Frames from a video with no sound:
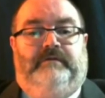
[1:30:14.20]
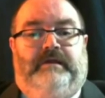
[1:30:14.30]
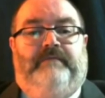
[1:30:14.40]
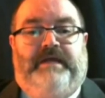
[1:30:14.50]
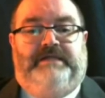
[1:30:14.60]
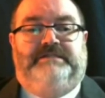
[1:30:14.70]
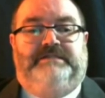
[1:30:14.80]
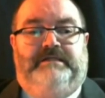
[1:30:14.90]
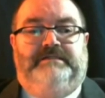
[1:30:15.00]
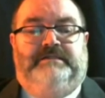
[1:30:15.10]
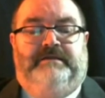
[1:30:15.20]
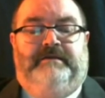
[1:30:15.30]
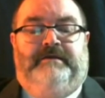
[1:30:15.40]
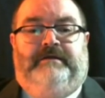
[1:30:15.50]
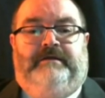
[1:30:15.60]
Yeah, it makes sense.
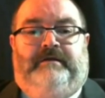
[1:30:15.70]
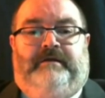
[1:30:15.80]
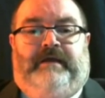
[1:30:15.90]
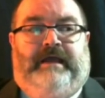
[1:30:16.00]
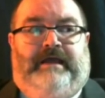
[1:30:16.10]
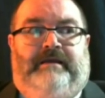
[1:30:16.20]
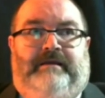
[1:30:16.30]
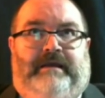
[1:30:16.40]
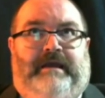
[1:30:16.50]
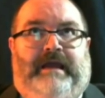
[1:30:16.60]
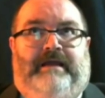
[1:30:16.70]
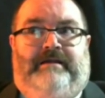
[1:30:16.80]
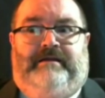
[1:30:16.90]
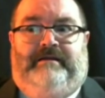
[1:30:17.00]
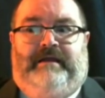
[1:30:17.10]
And
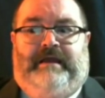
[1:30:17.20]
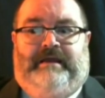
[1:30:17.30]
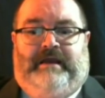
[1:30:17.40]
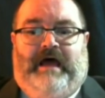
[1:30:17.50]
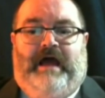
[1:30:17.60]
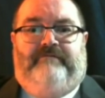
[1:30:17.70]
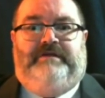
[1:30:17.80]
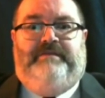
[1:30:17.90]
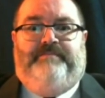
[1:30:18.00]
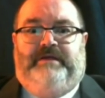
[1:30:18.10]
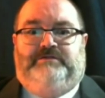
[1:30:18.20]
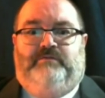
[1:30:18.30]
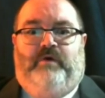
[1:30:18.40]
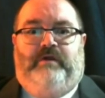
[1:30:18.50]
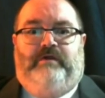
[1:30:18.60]
a lot of it depends
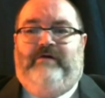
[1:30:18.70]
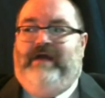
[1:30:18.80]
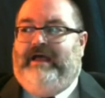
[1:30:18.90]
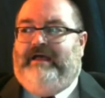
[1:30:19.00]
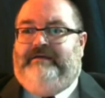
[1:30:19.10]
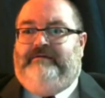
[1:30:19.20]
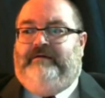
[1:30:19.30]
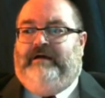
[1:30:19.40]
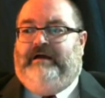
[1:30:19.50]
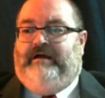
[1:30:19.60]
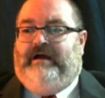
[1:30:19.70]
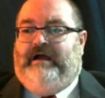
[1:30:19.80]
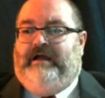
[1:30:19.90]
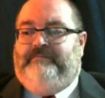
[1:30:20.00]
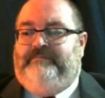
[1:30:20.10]
on where you're at.
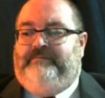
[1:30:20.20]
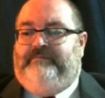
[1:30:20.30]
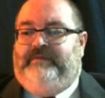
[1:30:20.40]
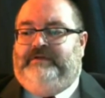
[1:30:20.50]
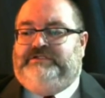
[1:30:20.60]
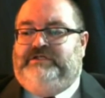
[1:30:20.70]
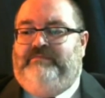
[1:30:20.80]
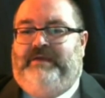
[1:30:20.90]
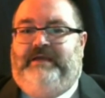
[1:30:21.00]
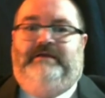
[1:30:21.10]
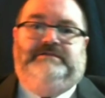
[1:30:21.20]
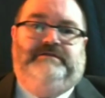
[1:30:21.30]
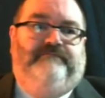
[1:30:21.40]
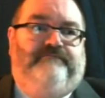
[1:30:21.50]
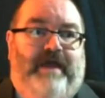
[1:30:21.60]
I'm assuming because
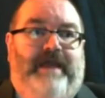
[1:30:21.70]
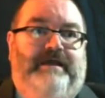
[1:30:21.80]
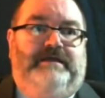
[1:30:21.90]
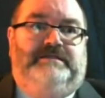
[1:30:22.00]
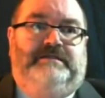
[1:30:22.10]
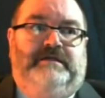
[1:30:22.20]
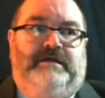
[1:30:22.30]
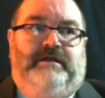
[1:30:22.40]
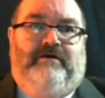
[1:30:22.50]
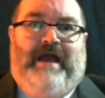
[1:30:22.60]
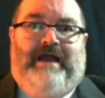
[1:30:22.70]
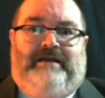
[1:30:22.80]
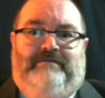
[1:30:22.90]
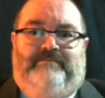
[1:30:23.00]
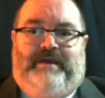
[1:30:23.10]
of Vegas, your
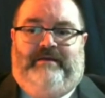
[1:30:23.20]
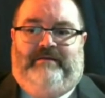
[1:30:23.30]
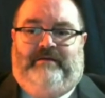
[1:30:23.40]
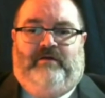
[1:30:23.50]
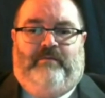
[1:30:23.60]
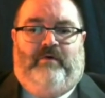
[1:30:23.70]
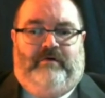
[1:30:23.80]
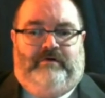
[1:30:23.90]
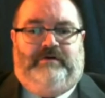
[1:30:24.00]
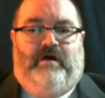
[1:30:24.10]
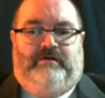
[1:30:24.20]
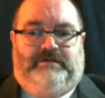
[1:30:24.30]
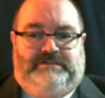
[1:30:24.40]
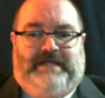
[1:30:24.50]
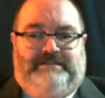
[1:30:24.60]
act can be a little more adult
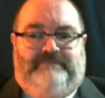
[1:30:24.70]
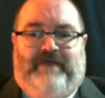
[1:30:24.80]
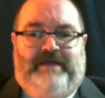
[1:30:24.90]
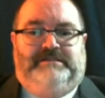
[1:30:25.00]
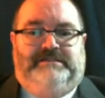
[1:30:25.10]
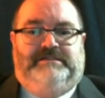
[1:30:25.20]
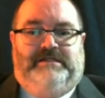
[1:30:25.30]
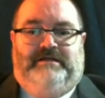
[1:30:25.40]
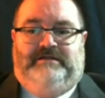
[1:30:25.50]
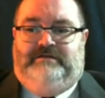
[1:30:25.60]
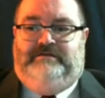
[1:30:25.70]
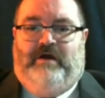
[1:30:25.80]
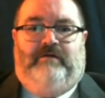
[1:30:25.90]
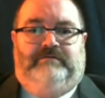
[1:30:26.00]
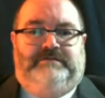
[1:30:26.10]
because Vegas is an
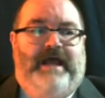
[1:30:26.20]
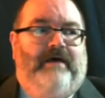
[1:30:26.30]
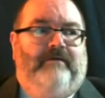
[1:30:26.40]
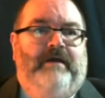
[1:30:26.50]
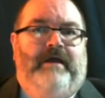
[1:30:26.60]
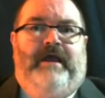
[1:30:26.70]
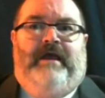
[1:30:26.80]
adult town.